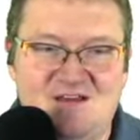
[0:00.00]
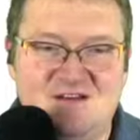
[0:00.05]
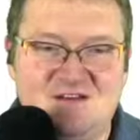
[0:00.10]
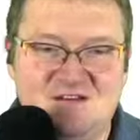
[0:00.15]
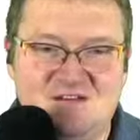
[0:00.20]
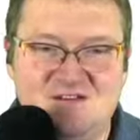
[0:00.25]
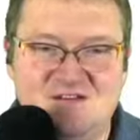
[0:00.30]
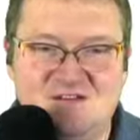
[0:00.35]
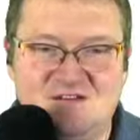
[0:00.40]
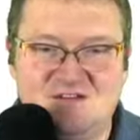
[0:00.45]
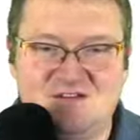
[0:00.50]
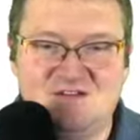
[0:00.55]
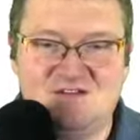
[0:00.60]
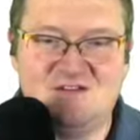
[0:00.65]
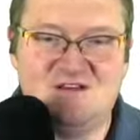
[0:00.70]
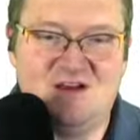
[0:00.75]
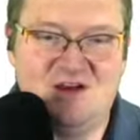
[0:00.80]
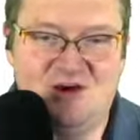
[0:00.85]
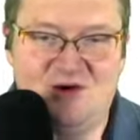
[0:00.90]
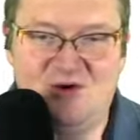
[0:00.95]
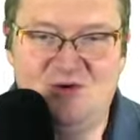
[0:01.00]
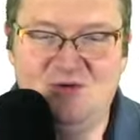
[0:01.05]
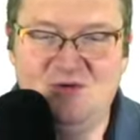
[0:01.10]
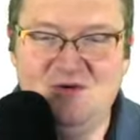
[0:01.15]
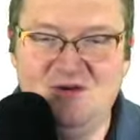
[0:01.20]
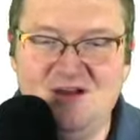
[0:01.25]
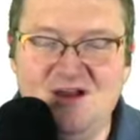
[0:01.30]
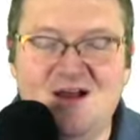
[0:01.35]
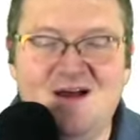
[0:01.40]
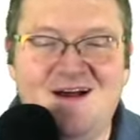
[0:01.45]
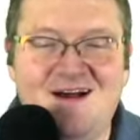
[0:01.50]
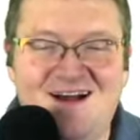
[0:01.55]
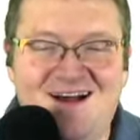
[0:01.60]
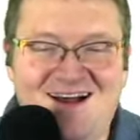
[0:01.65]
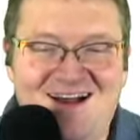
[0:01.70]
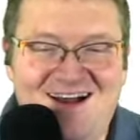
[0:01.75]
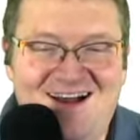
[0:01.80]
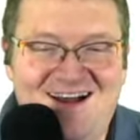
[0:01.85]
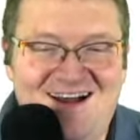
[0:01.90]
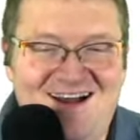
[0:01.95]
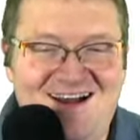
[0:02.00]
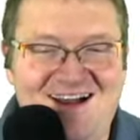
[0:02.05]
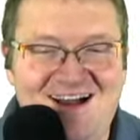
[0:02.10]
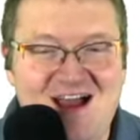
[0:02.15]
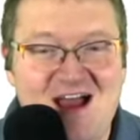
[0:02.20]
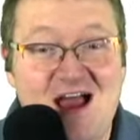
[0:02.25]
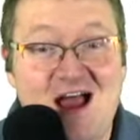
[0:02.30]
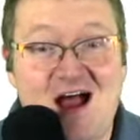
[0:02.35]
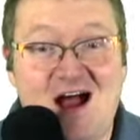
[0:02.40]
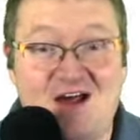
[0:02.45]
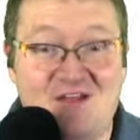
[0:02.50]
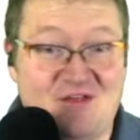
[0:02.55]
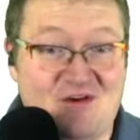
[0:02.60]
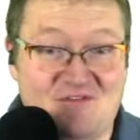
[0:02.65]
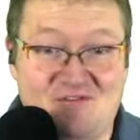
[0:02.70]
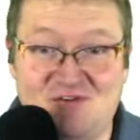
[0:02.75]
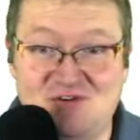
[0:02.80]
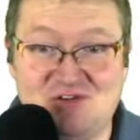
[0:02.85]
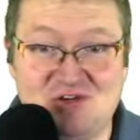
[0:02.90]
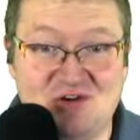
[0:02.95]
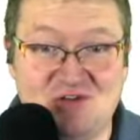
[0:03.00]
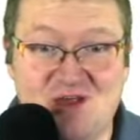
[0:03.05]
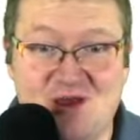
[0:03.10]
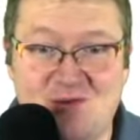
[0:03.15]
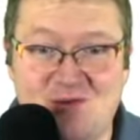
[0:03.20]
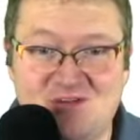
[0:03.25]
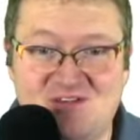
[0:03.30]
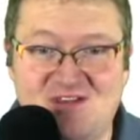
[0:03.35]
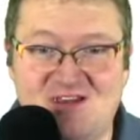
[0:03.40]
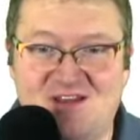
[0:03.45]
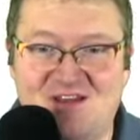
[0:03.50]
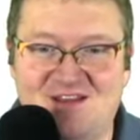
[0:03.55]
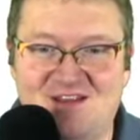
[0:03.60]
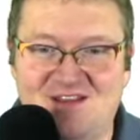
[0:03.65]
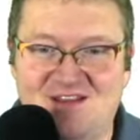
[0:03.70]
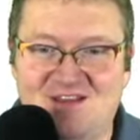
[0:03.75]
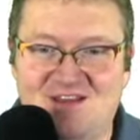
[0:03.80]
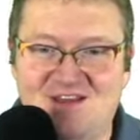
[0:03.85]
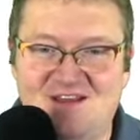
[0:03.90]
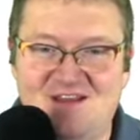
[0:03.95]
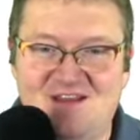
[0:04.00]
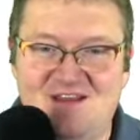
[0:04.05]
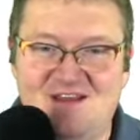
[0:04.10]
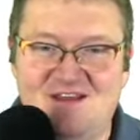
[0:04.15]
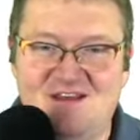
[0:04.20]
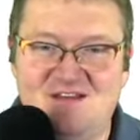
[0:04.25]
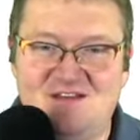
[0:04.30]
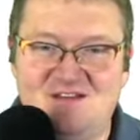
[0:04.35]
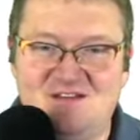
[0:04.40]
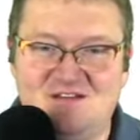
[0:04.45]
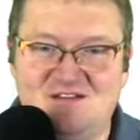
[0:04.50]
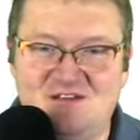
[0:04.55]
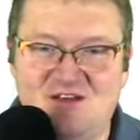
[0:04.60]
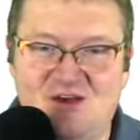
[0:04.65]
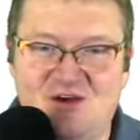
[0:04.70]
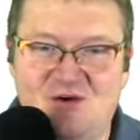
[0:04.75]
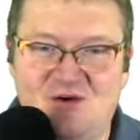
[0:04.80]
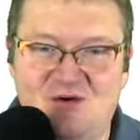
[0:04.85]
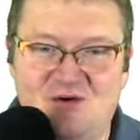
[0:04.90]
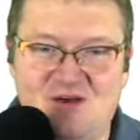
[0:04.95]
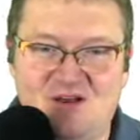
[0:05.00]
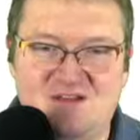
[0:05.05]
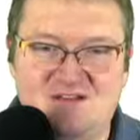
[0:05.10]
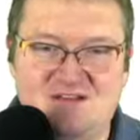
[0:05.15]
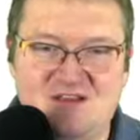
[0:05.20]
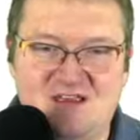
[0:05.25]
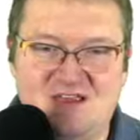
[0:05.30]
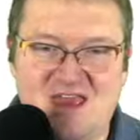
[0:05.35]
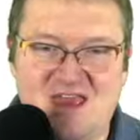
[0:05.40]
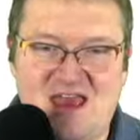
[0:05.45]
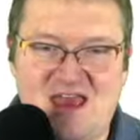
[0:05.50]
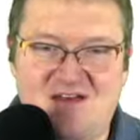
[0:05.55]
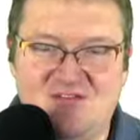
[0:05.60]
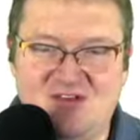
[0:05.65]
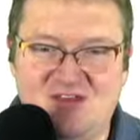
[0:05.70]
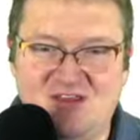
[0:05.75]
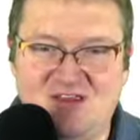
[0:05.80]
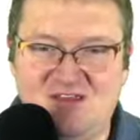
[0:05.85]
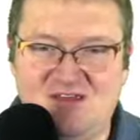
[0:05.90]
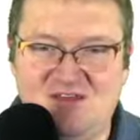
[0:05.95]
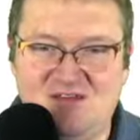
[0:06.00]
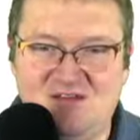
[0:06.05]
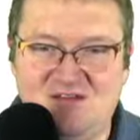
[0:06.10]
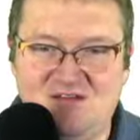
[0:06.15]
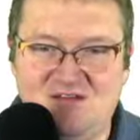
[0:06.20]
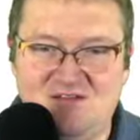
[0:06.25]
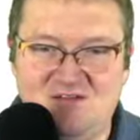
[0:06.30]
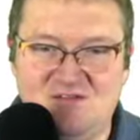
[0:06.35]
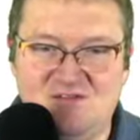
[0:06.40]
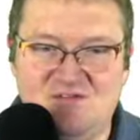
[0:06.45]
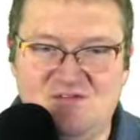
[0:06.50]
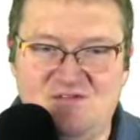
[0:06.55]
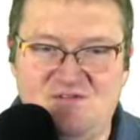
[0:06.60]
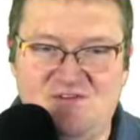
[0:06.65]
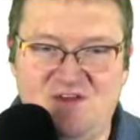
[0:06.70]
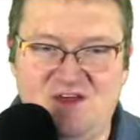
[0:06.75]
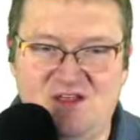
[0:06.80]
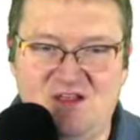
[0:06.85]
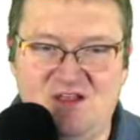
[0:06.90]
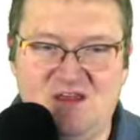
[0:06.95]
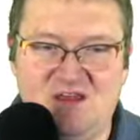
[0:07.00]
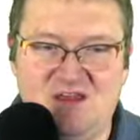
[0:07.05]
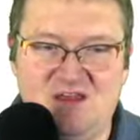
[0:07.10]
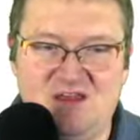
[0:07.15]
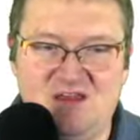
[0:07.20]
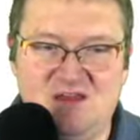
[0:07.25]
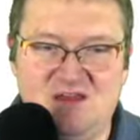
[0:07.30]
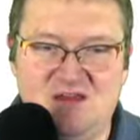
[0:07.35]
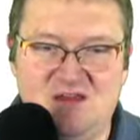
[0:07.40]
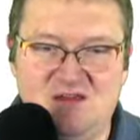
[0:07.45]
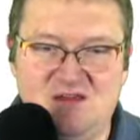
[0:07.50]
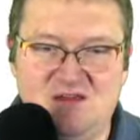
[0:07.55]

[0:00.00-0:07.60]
So, I thought for sure that was it. So, I see cavity, filling.